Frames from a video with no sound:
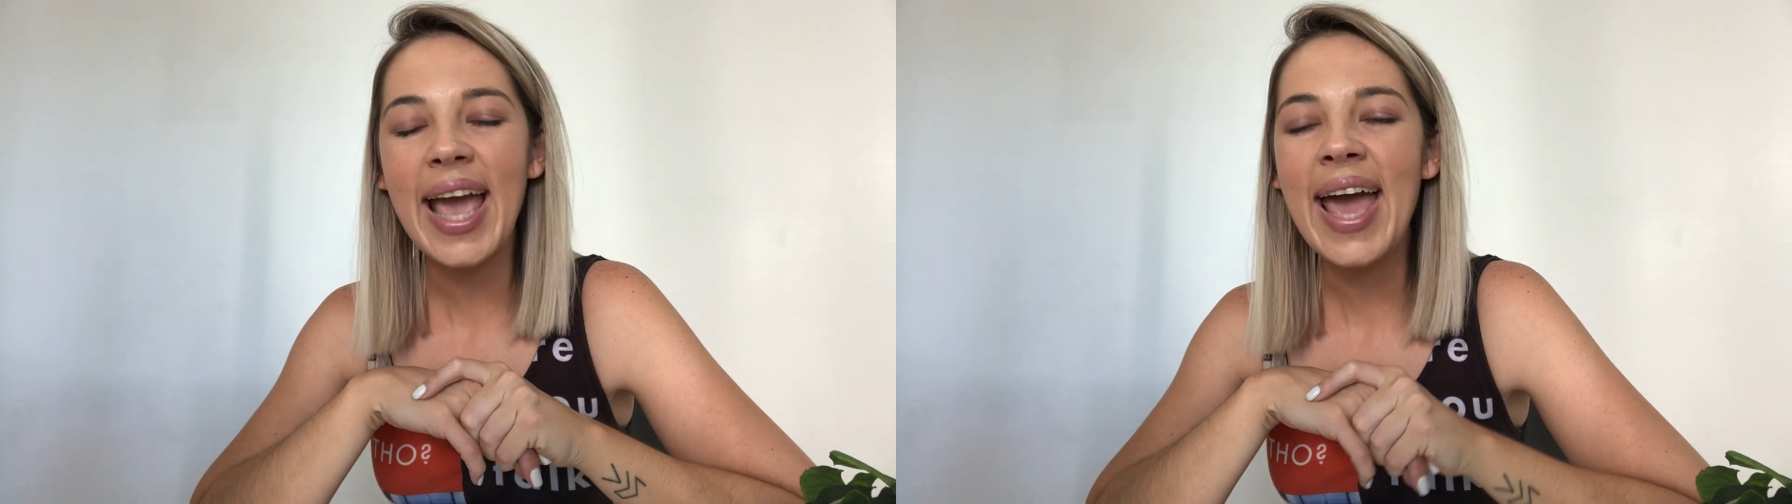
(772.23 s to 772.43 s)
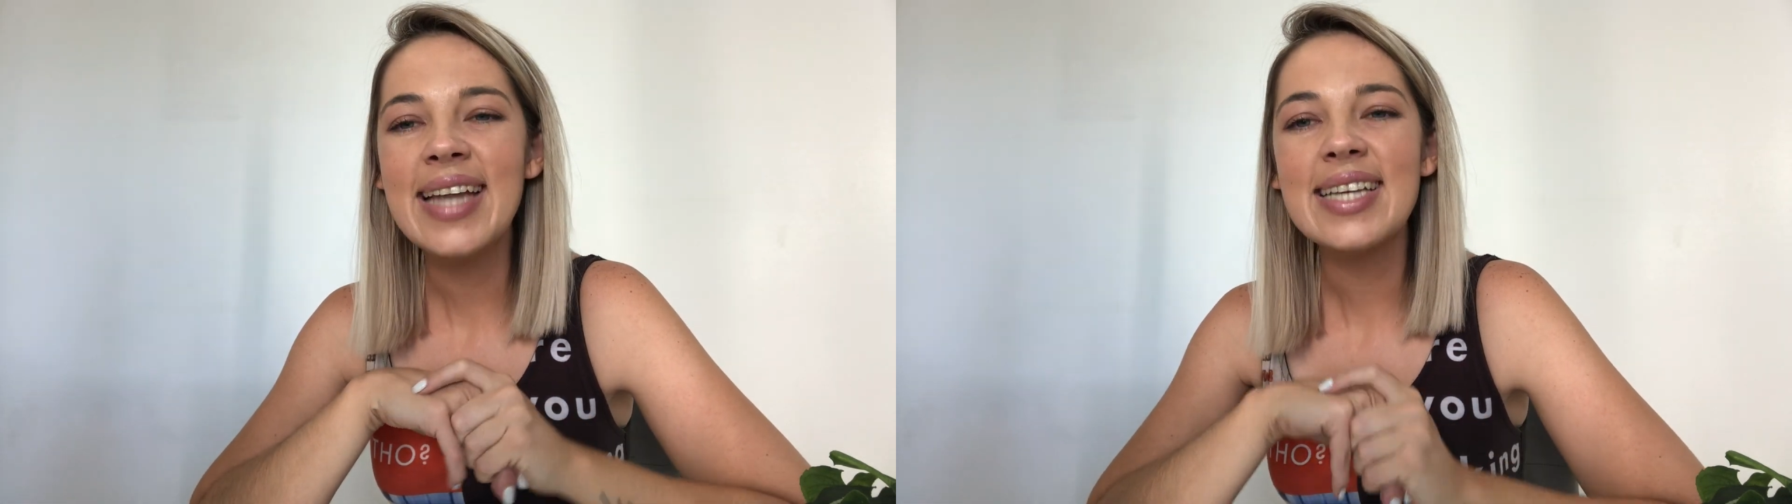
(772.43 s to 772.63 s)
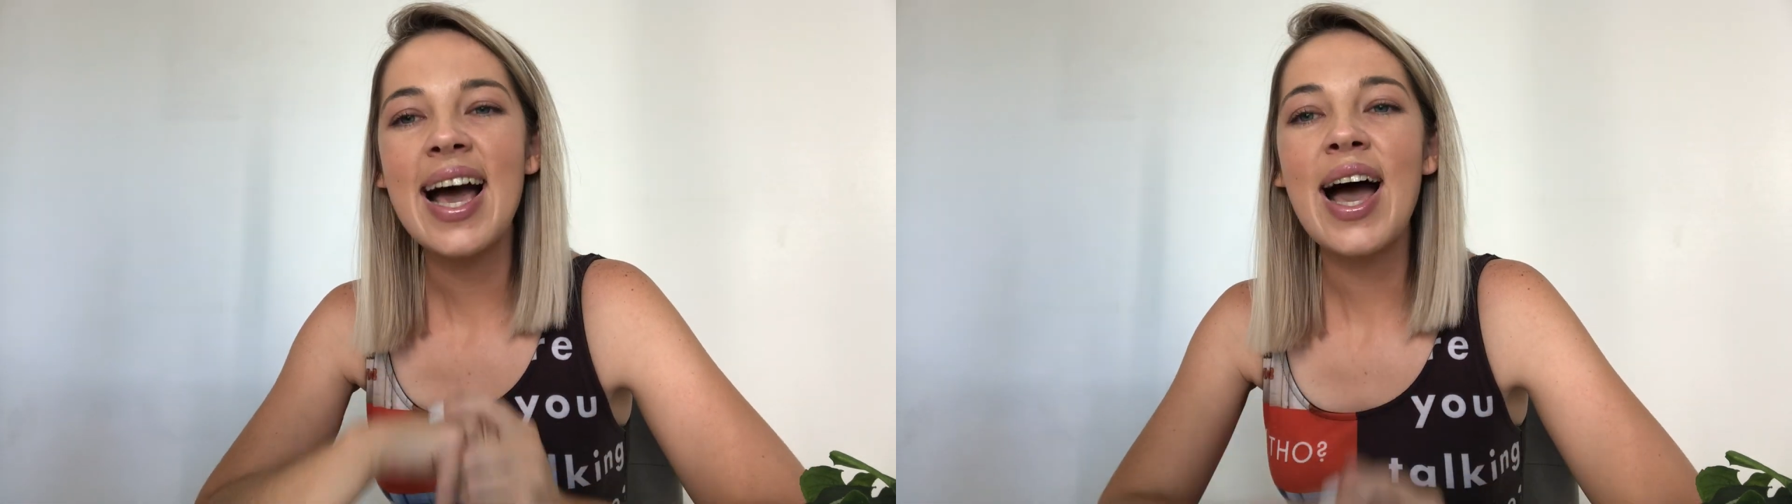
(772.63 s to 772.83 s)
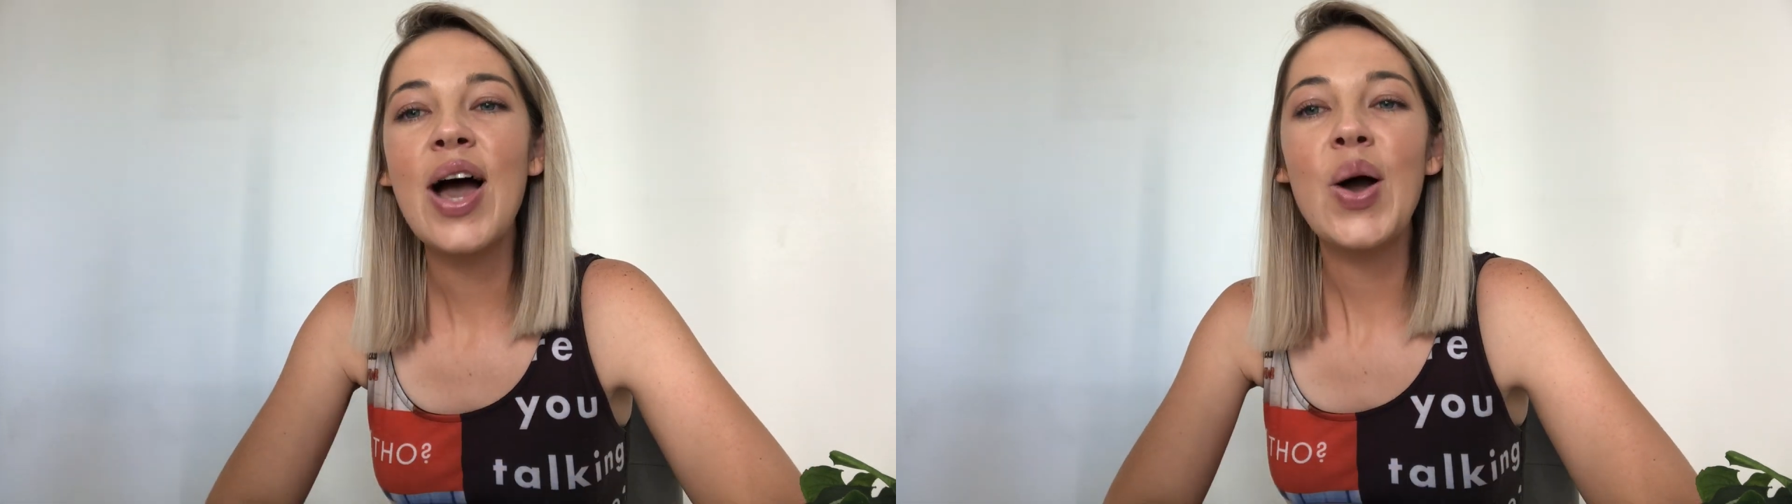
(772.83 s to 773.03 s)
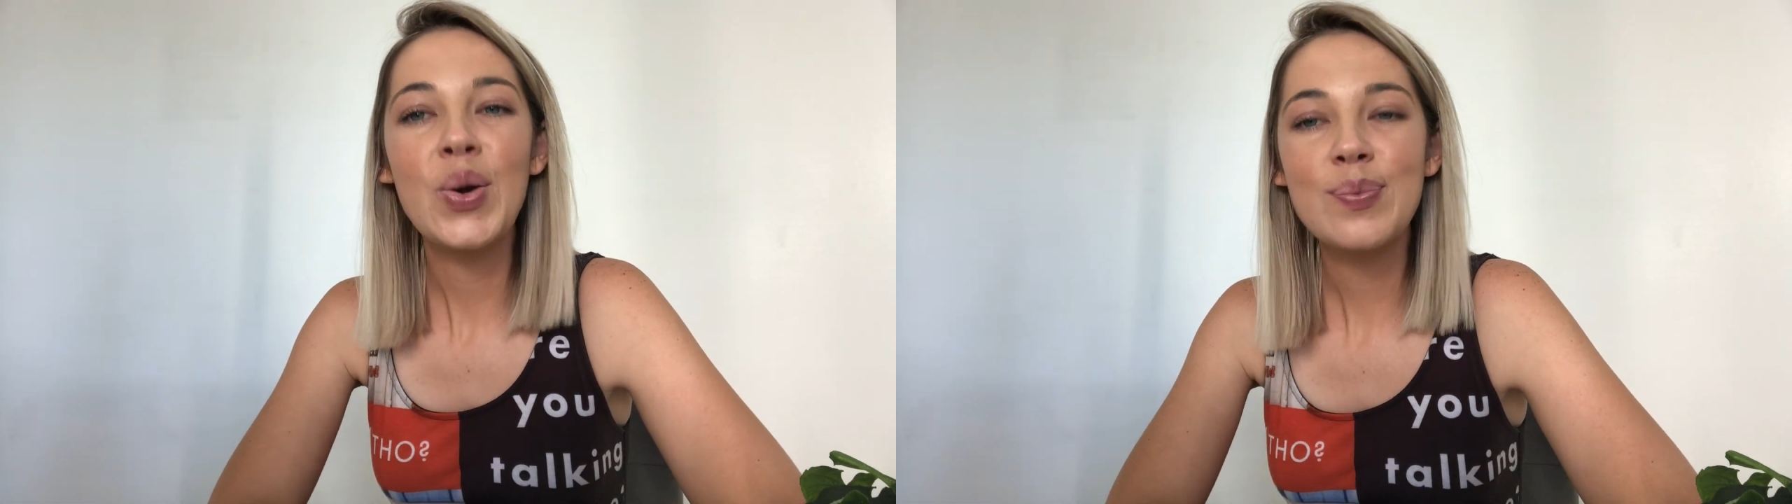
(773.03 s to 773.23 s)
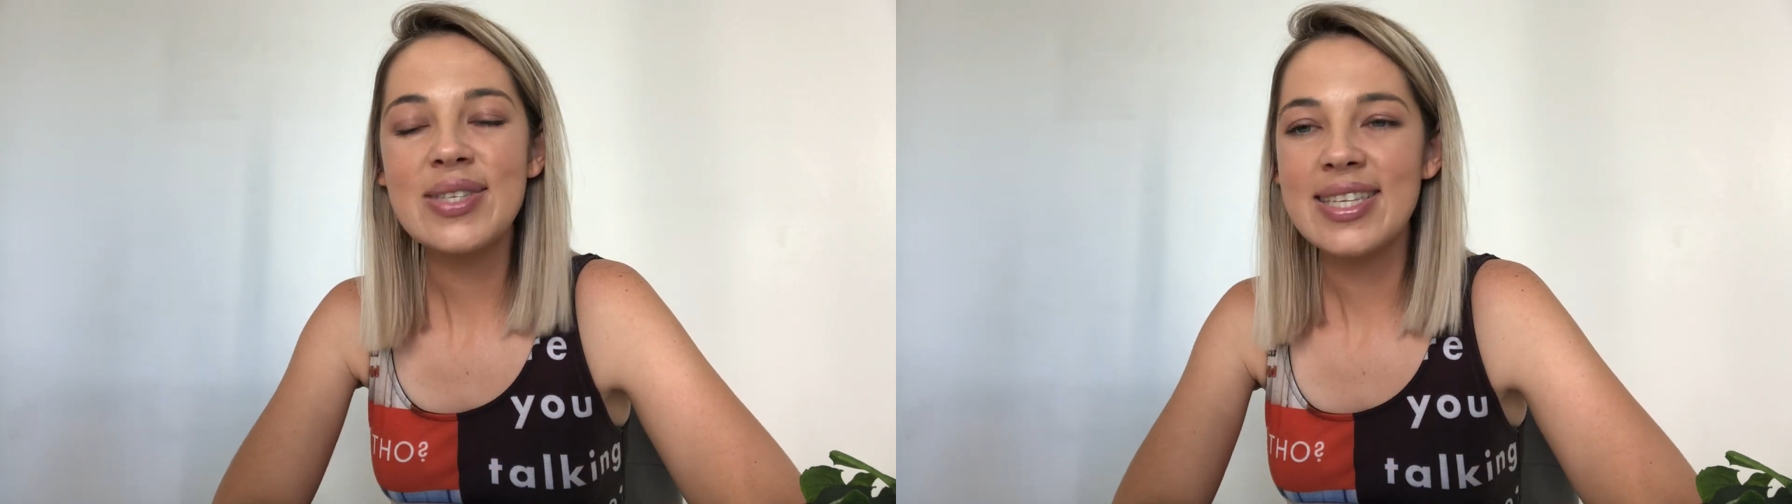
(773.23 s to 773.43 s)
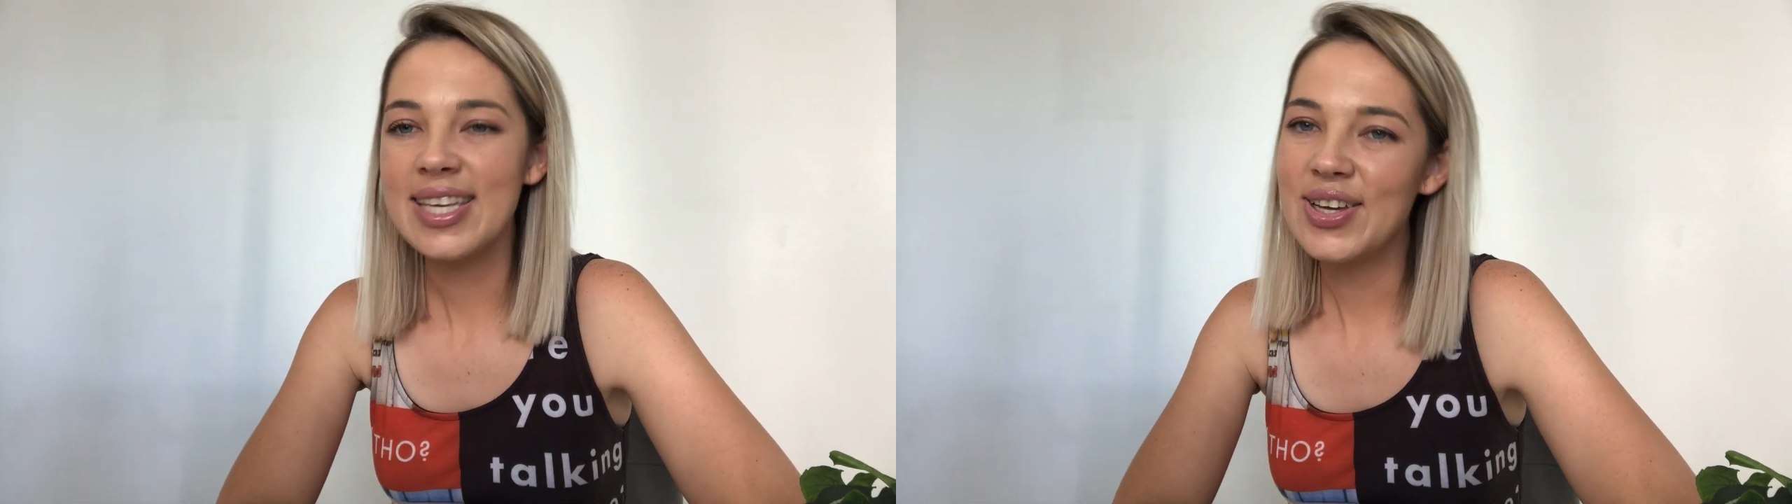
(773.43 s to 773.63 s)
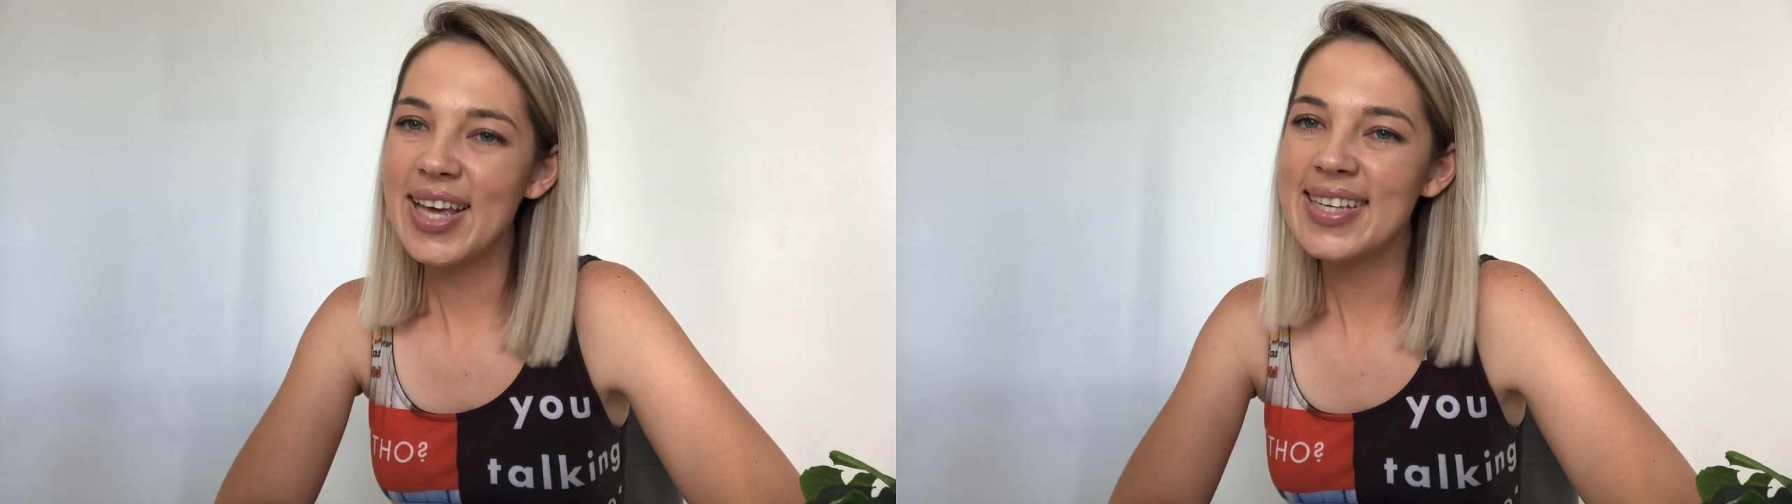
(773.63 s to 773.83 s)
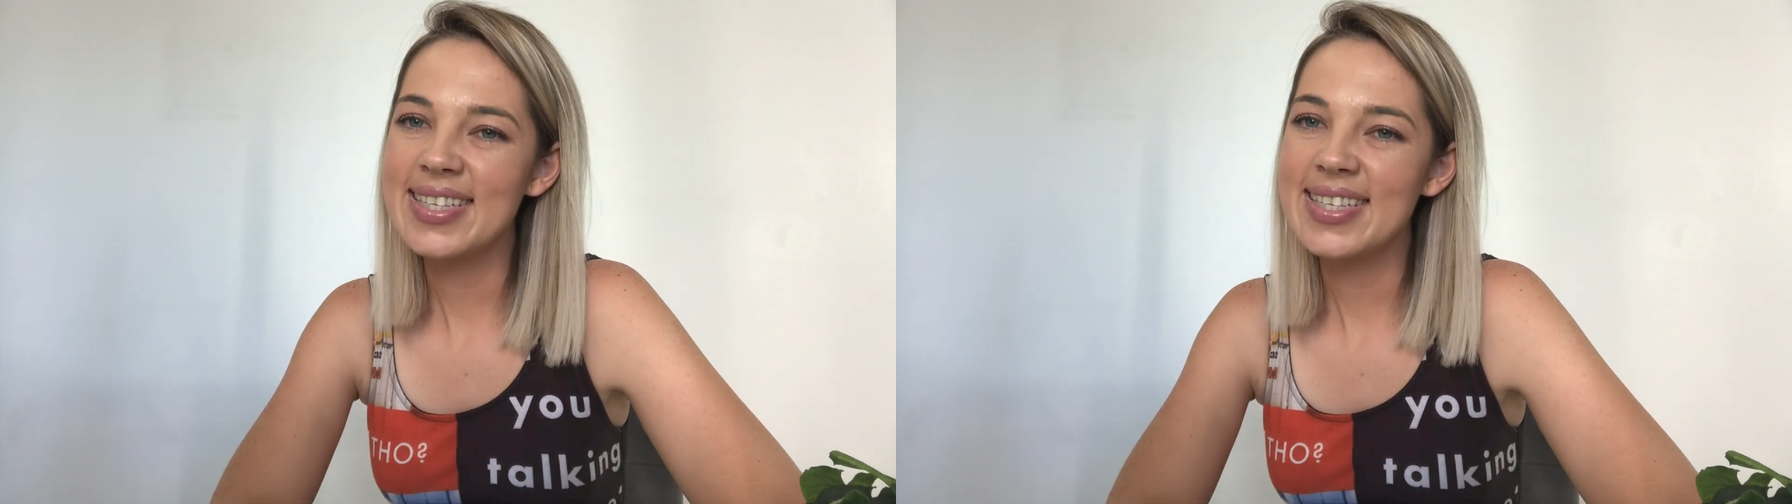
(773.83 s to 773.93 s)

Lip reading: and I hope to see you next